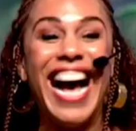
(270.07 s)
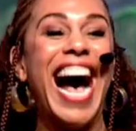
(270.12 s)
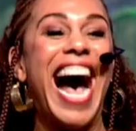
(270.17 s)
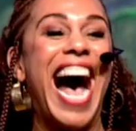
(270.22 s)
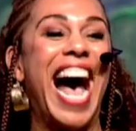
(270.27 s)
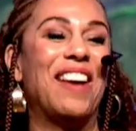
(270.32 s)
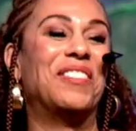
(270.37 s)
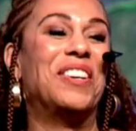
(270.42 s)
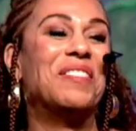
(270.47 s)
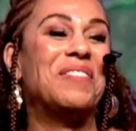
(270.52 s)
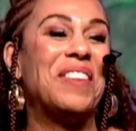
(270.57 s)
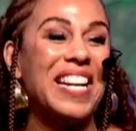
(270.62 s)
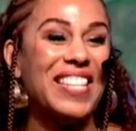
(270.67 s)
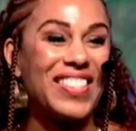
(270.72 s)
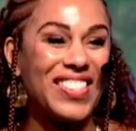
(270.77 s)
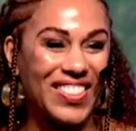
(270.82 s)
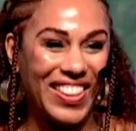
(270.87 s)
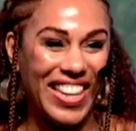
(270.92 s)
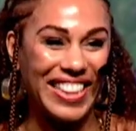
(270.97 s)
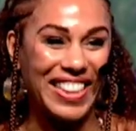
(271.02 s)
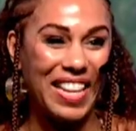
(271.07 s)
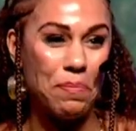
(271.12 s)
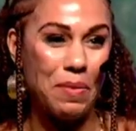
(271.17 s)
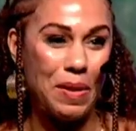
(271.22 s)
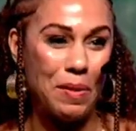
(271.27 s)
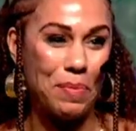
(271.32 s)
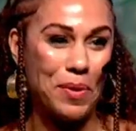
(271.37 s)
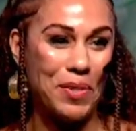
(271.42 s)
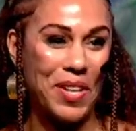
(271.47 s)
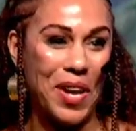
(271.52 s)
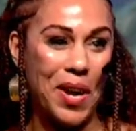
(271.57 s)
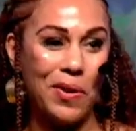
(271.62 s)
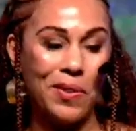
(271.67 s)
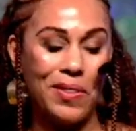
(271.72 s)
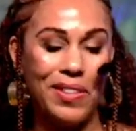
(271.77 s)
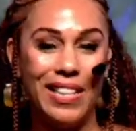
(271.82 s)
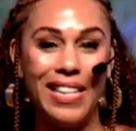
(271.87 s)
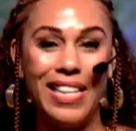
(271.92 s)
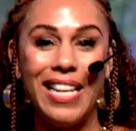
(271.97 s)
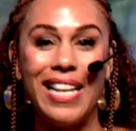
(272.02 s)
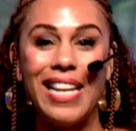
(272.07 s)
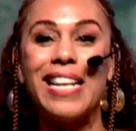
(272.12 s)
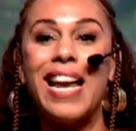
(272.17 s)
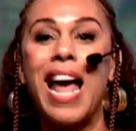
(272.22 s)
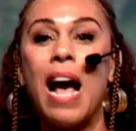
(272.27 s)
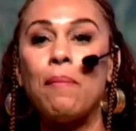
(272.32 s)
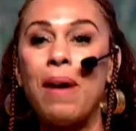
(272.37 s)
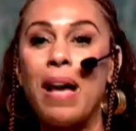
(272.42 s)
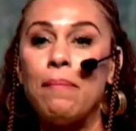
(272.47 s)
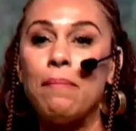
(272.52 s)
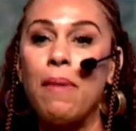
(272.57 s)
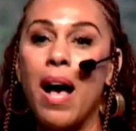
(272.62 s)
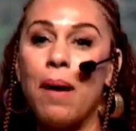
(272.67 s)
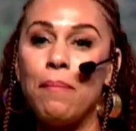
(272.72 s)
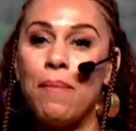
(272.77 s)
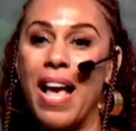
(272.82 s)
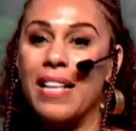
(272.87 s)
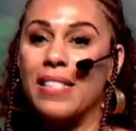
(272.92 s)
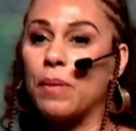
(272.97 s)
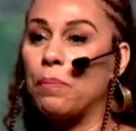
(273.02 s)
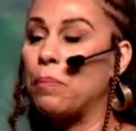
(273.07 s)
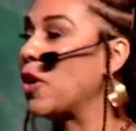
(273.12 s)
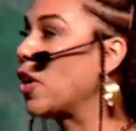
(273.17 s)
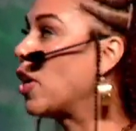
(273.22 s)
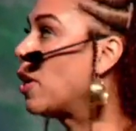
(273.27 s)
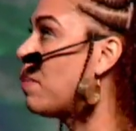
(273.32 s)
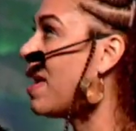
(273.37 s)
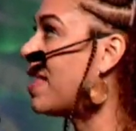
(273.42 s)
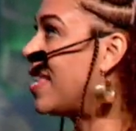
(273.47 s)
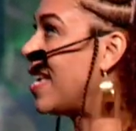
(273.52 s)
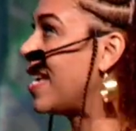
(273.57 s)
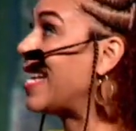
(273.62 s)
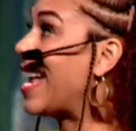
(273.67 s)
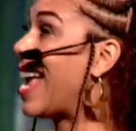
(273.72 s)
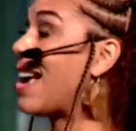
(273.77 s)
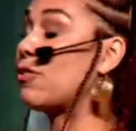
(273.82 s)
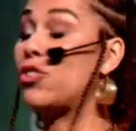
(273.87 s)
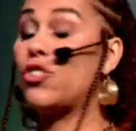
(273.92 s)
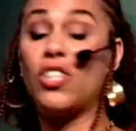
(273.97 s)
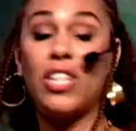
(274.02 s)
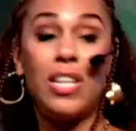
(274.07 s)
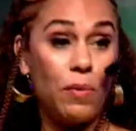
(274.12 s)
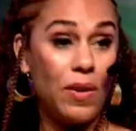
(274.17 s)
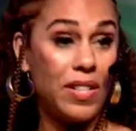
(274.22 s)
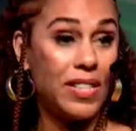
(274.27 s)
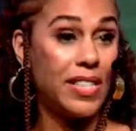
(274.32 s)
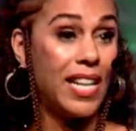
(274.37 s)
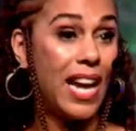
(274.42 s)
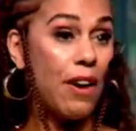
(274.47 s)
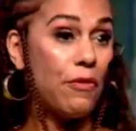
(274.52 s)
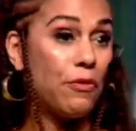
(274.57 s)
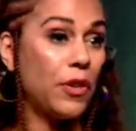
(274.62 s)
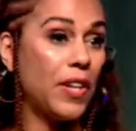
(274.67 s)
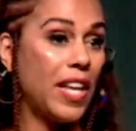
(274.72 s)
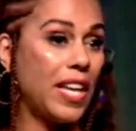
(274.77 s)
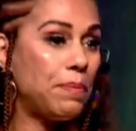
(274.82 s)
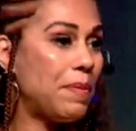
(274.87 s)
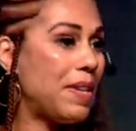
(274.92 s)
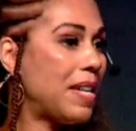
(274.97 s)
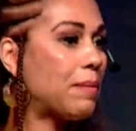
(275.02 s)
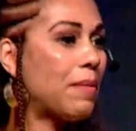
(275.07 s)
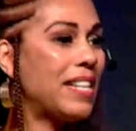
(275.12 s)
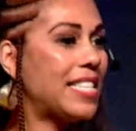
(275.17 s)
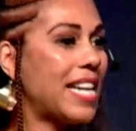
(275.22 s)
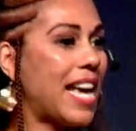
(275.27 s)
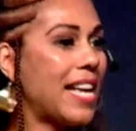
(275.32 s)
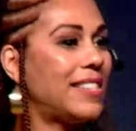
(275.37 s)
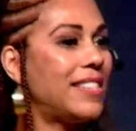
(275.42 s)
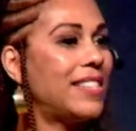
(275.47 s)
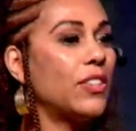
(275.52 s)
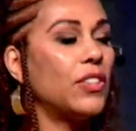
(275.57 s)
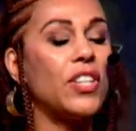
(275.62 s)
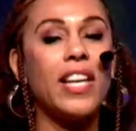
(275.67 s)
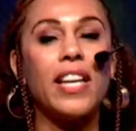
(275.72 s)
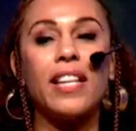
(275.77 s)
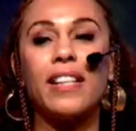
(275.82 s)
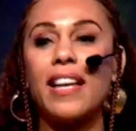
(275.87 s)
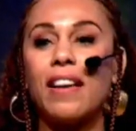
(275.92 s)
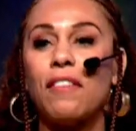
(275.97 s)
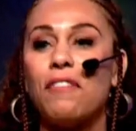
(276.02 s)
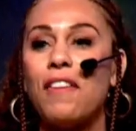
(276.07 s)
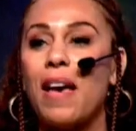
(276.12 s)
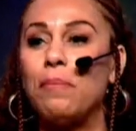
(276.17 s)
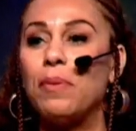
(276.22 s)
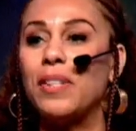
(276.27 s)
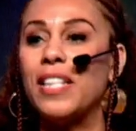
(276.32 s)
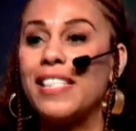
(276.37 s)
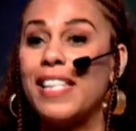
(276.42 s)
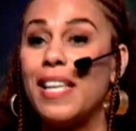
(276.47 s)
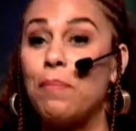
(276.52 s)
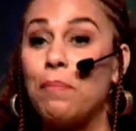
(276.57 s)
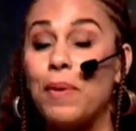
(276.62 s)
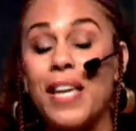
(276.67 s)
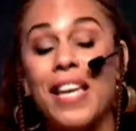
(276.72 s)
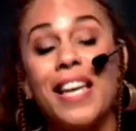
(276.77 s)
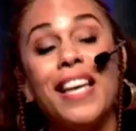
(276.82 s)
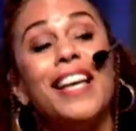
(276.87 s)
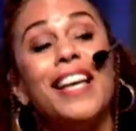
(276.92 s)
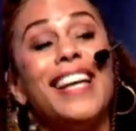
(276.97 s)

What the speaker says: I will make sure I let people know. Now my mom has a perm. I think now she wants it afro like me, and my dad's still looking like a fabulous hippie.